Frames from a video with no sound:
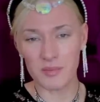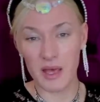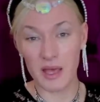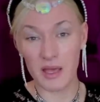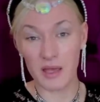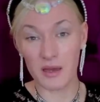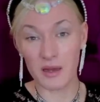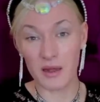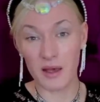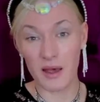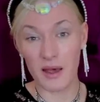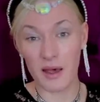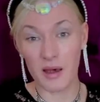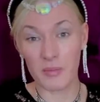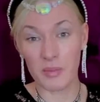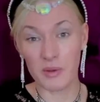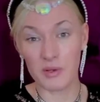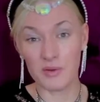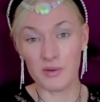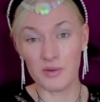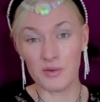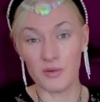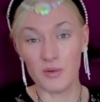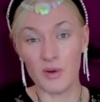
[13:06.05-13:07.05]
make it a
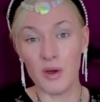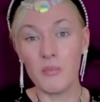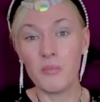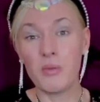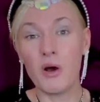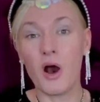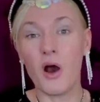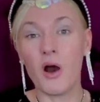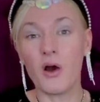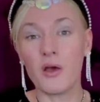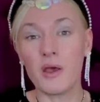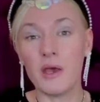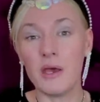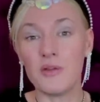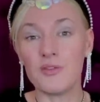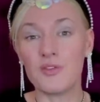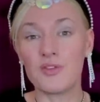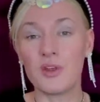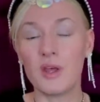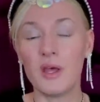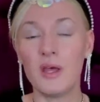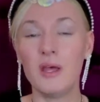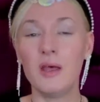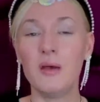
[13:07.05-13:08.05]
habit to
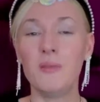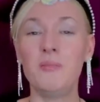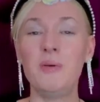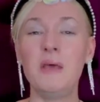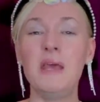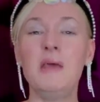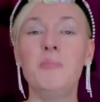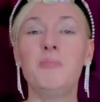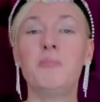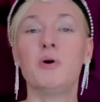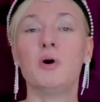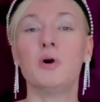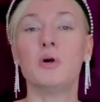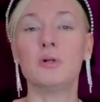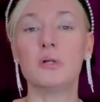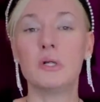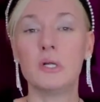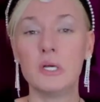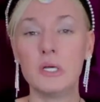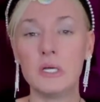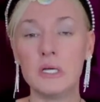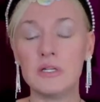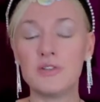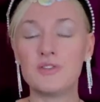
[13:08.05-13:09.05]
pocket people
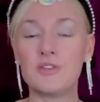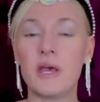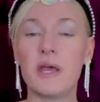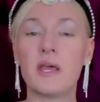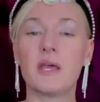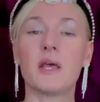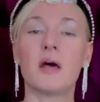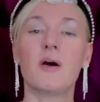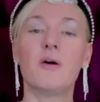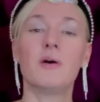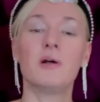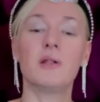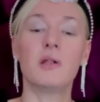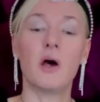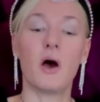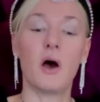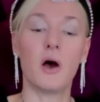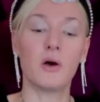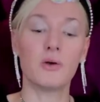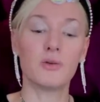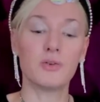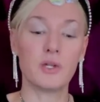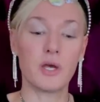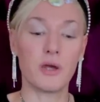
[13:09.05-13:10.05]
as they go
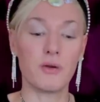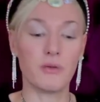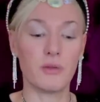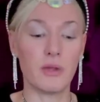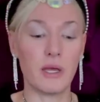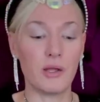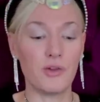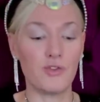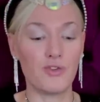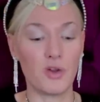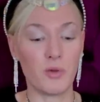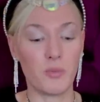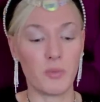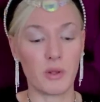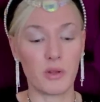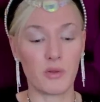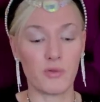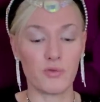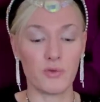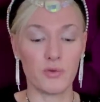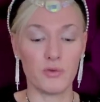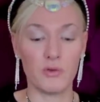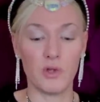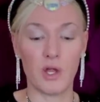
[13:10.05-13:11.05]
along, don't they, tripping
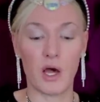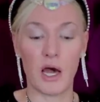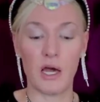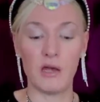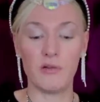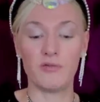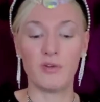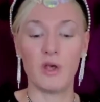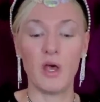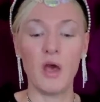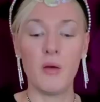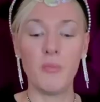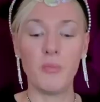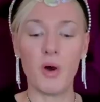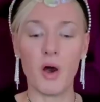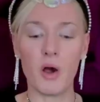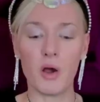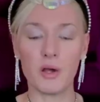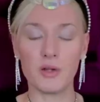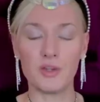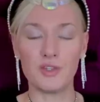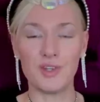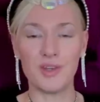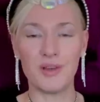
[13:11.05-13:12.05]
through life,
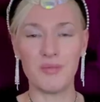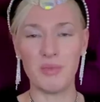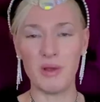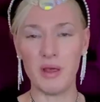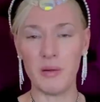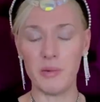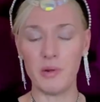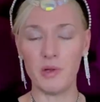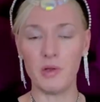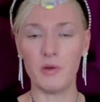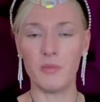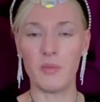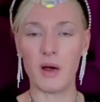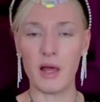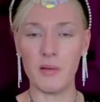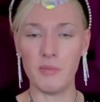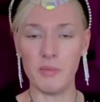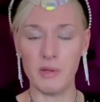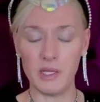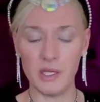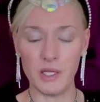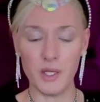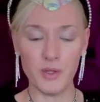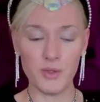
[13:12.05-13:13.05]
pocketing people who might
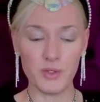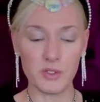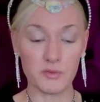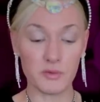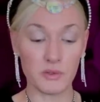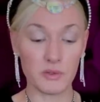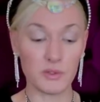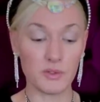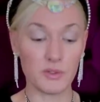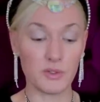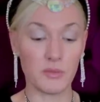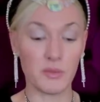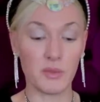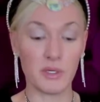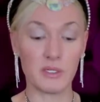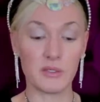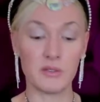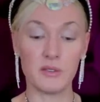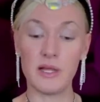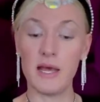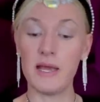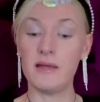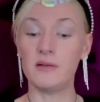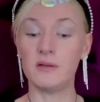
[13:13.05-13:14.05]
be useful to them at a
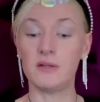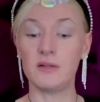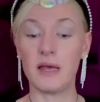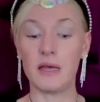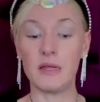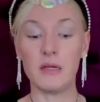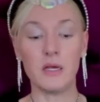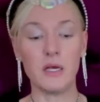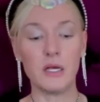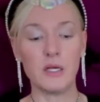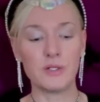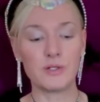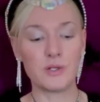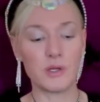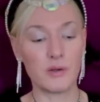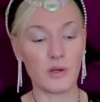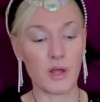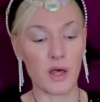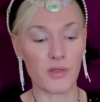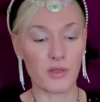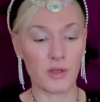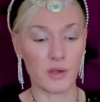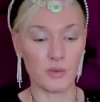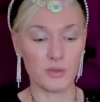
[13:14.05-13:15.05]
later date, so
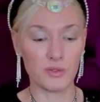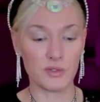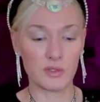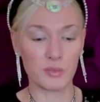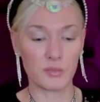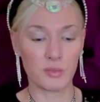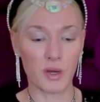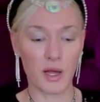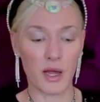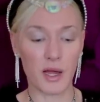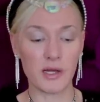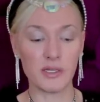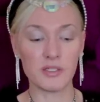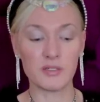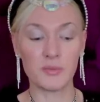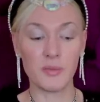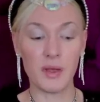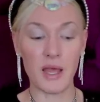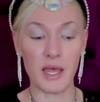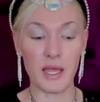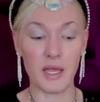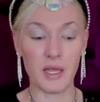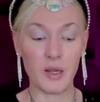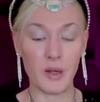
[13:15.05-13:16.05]
nothing would surprise
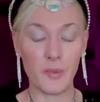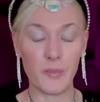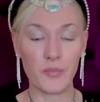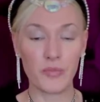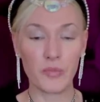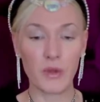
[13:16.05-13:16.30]
me.